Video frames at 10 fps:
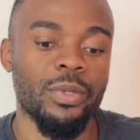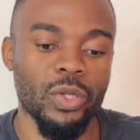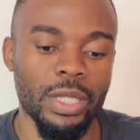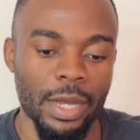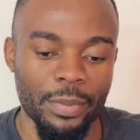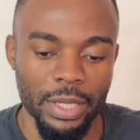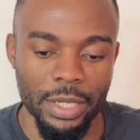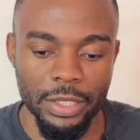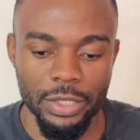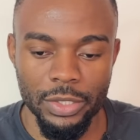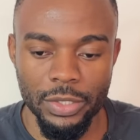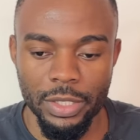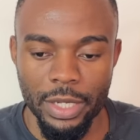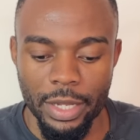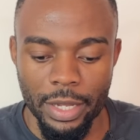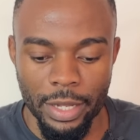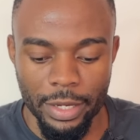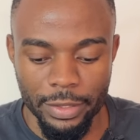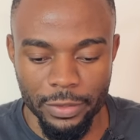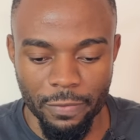between the application
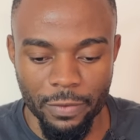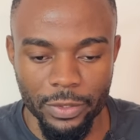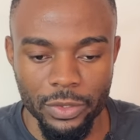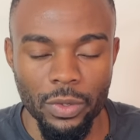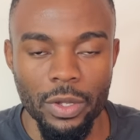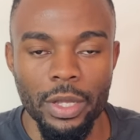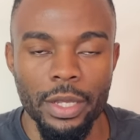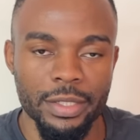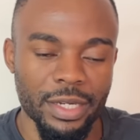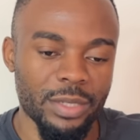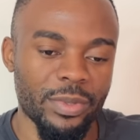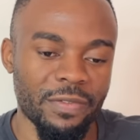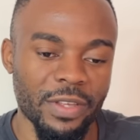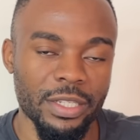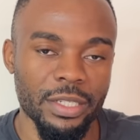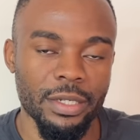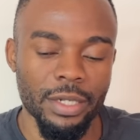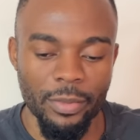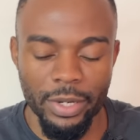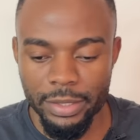and so forth. So internal specification,
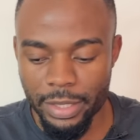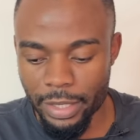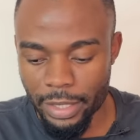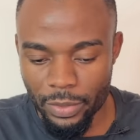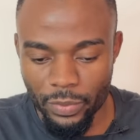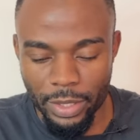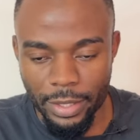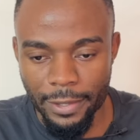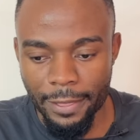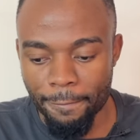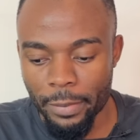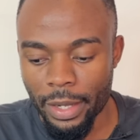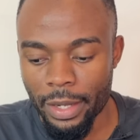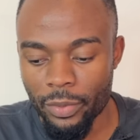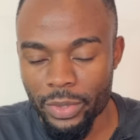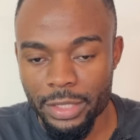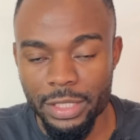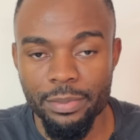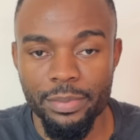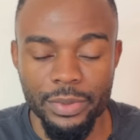I'm gonna start again with the uh, with the
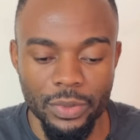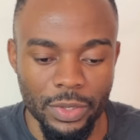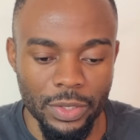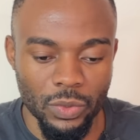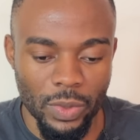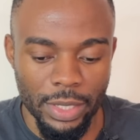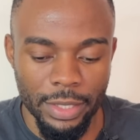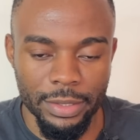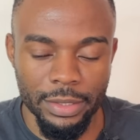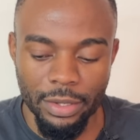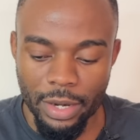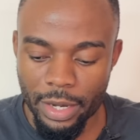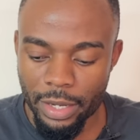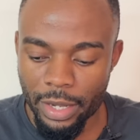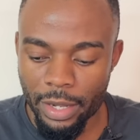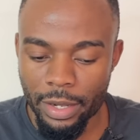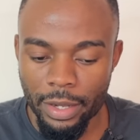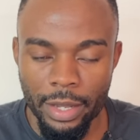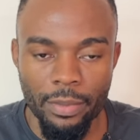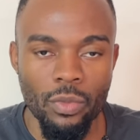chip. So this one it's running uh,
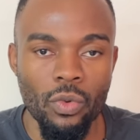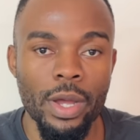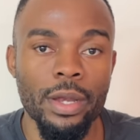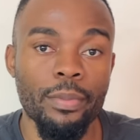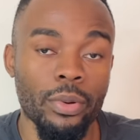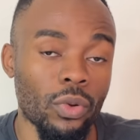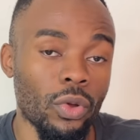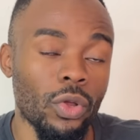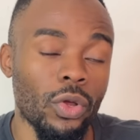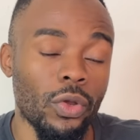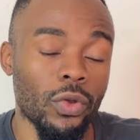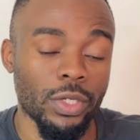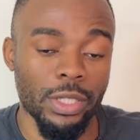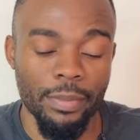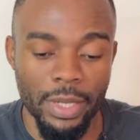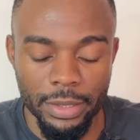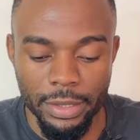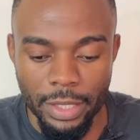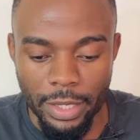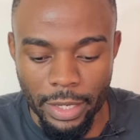M1 Pro, not the Max,
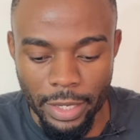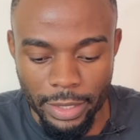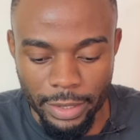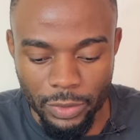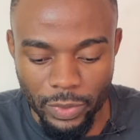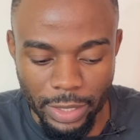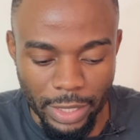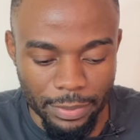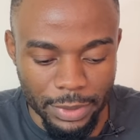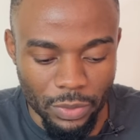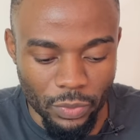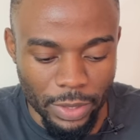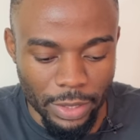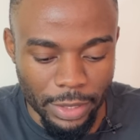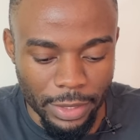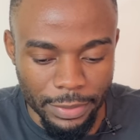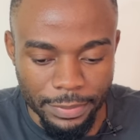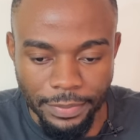and this one comes in with the